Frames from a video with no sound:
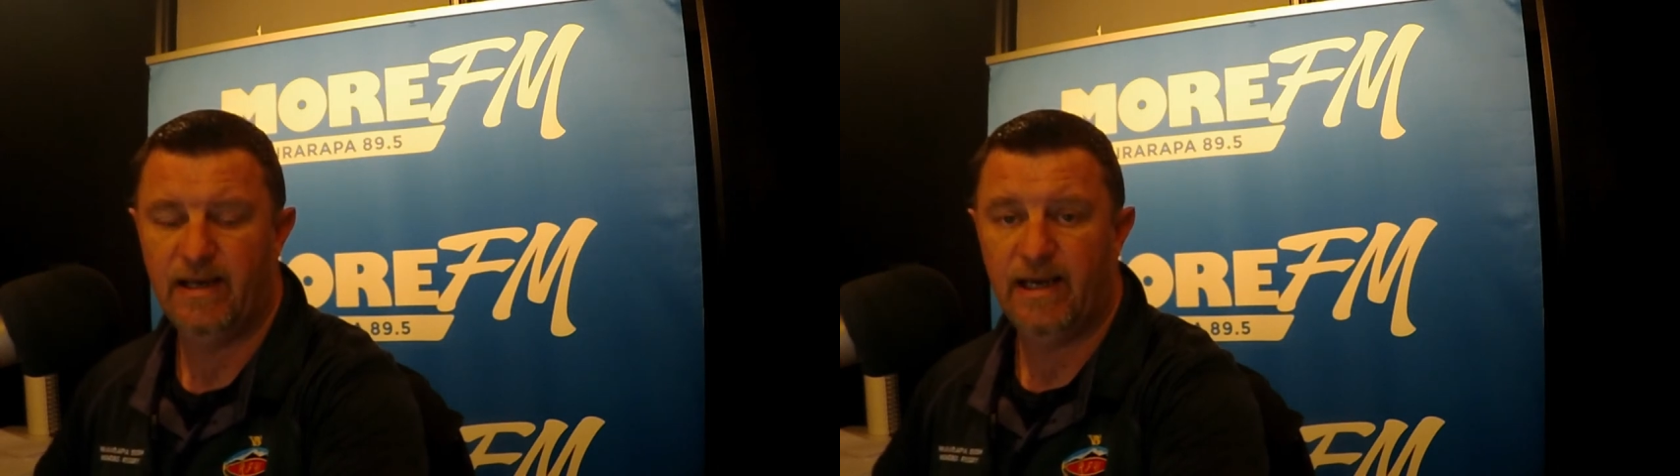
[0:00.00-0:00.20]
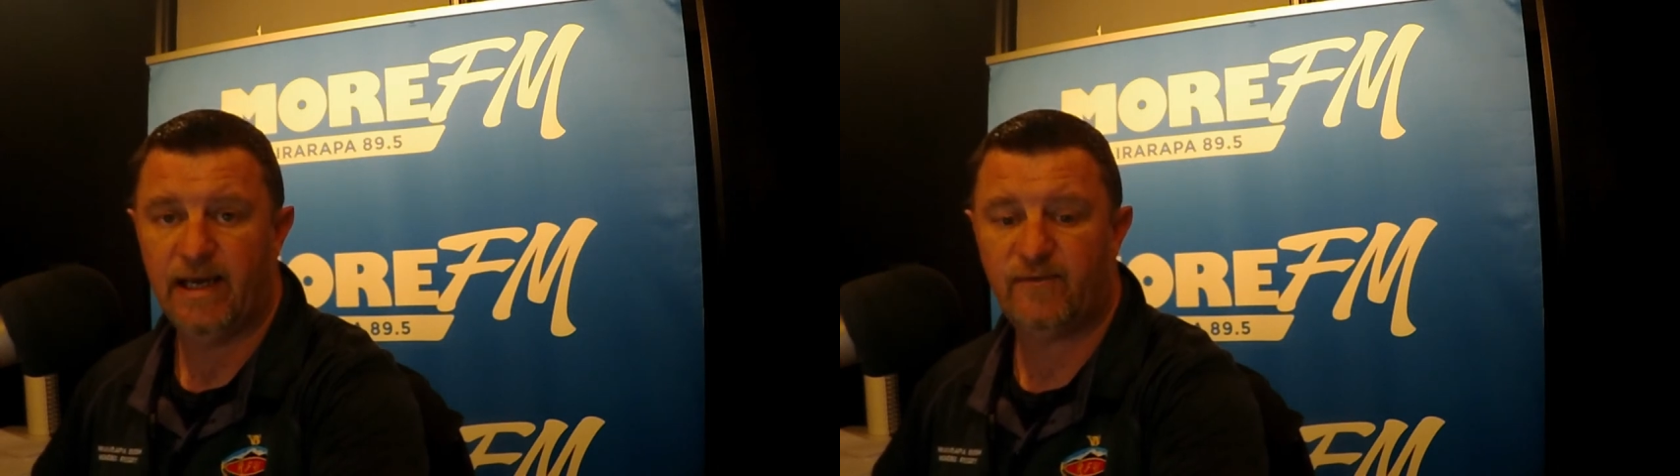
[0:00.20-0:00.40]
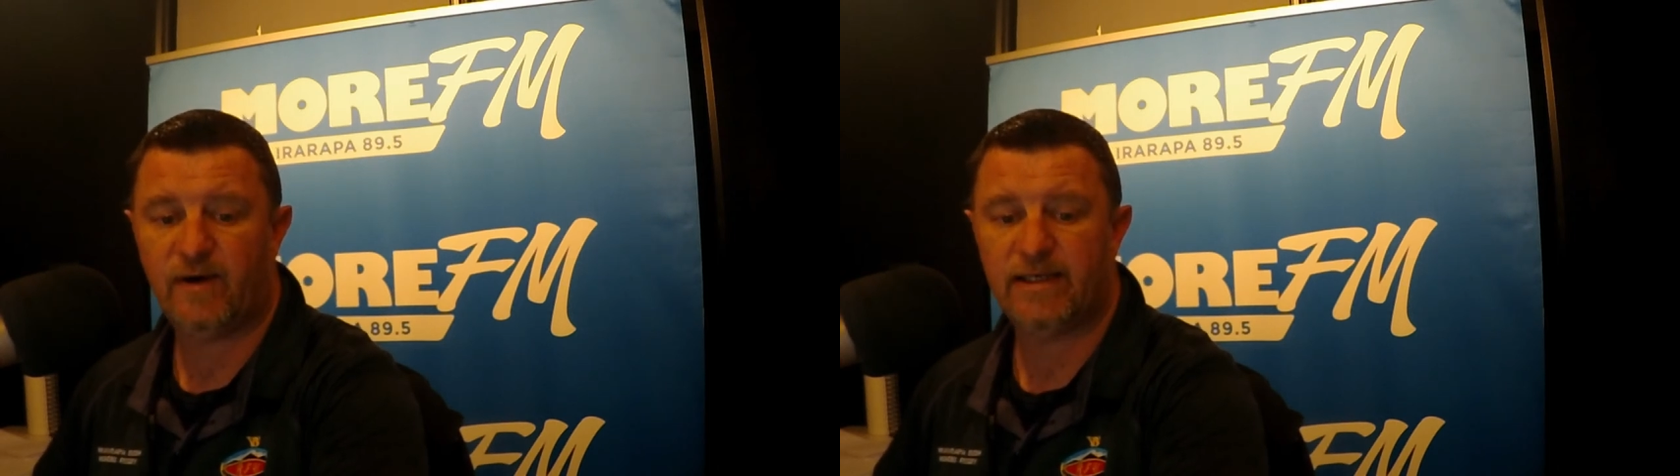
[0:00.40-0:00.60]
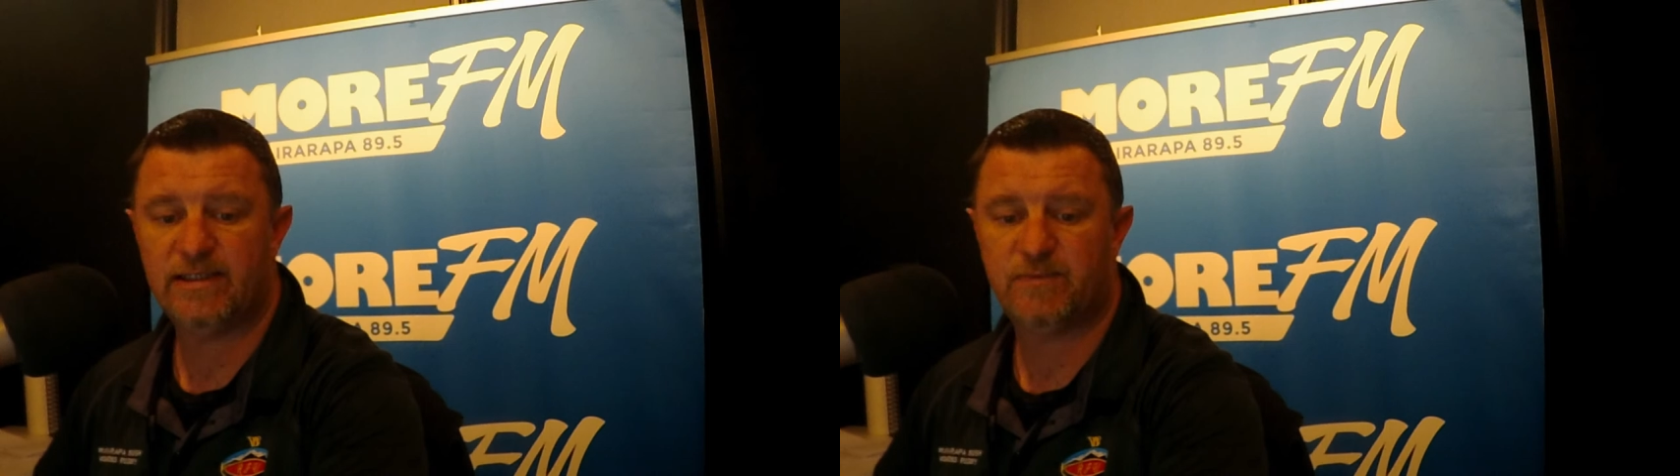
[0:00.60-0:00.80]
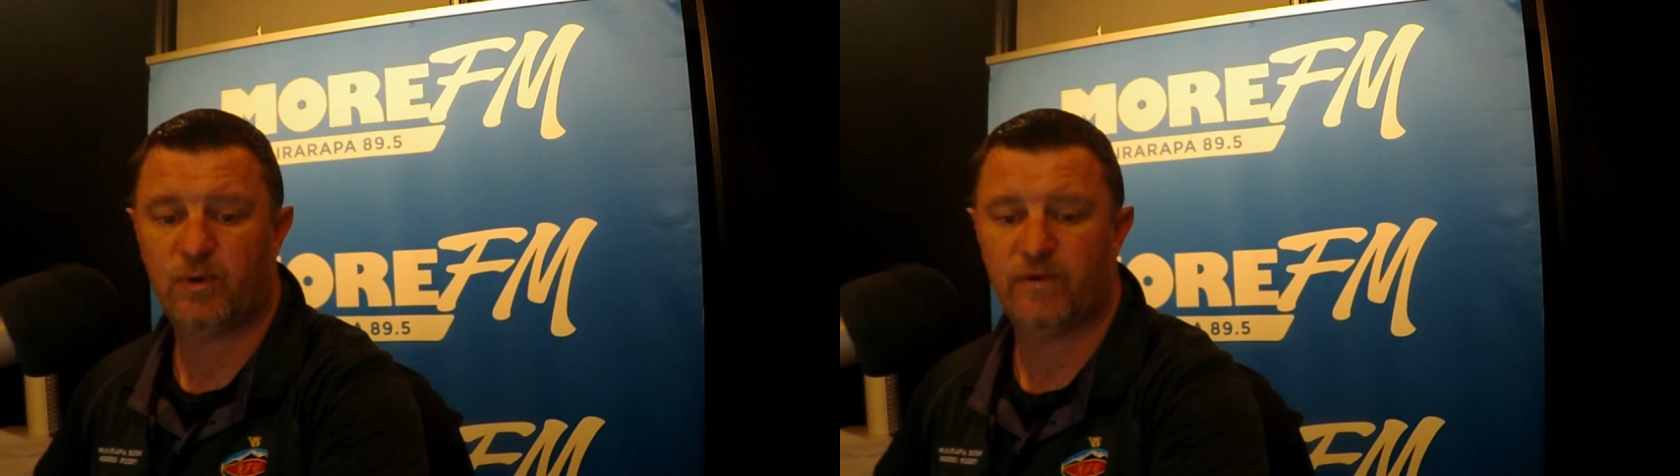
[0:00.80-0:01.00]
And finally, in
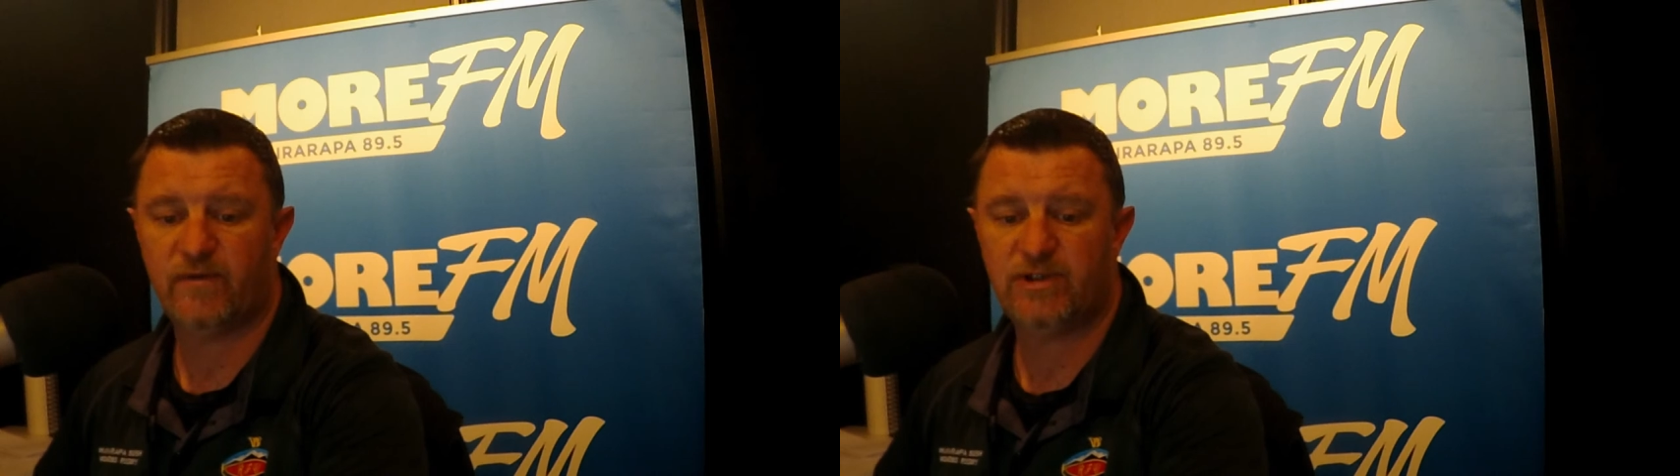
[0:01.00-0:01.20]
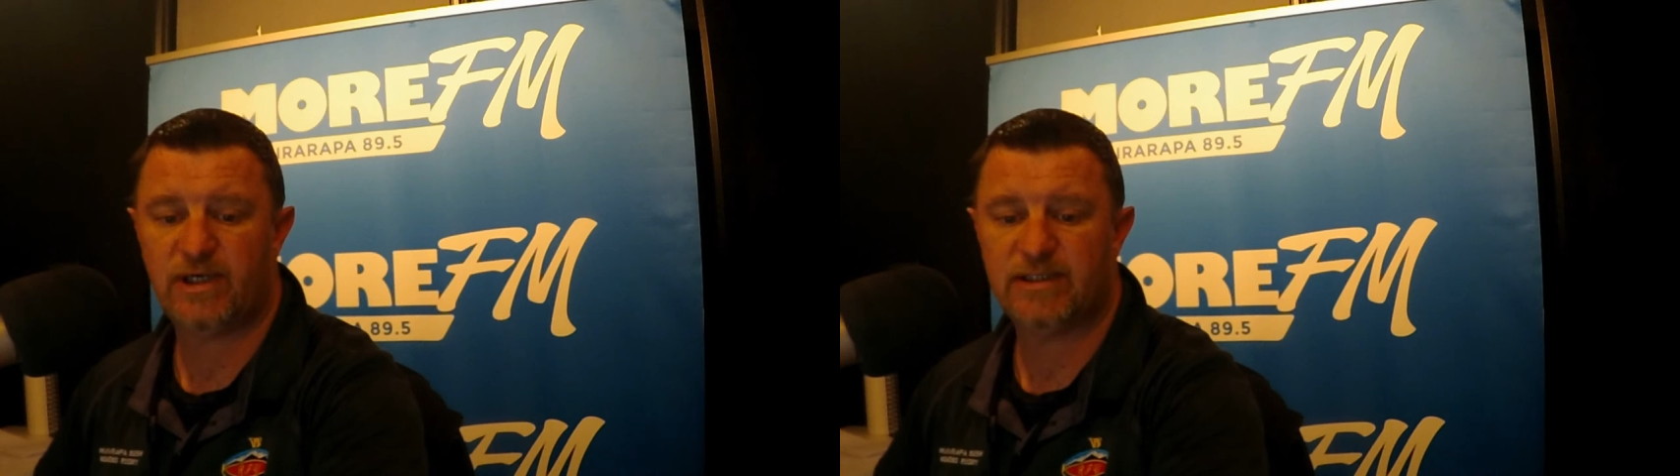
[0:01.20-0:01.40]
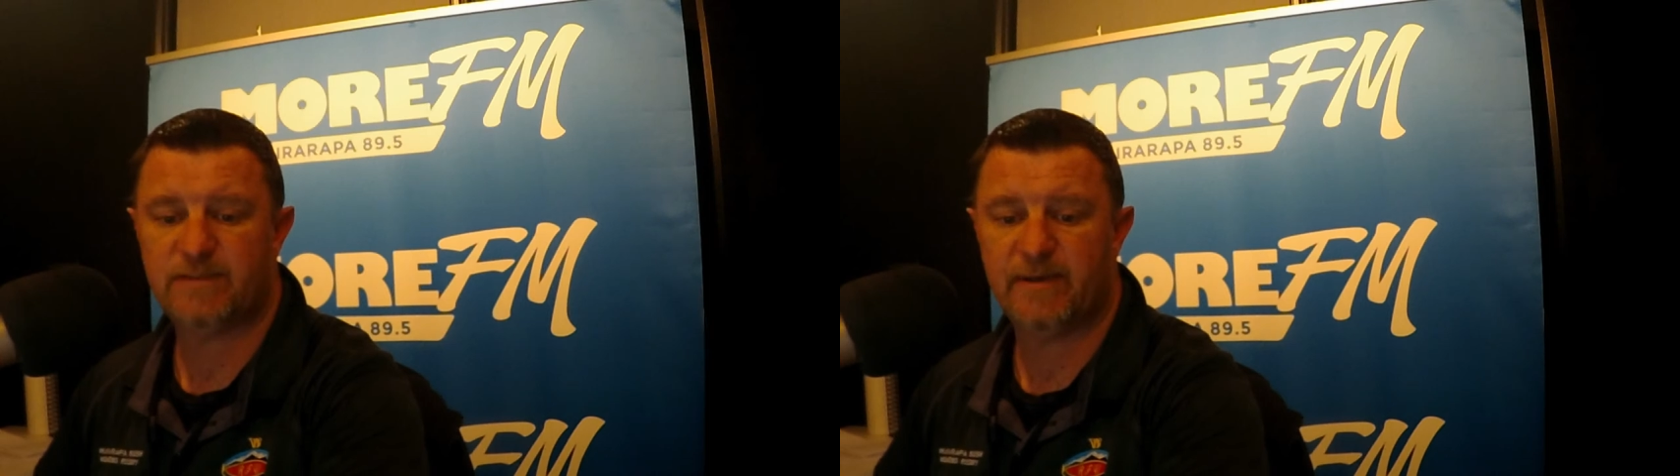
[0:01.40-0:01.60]
sport, the Giants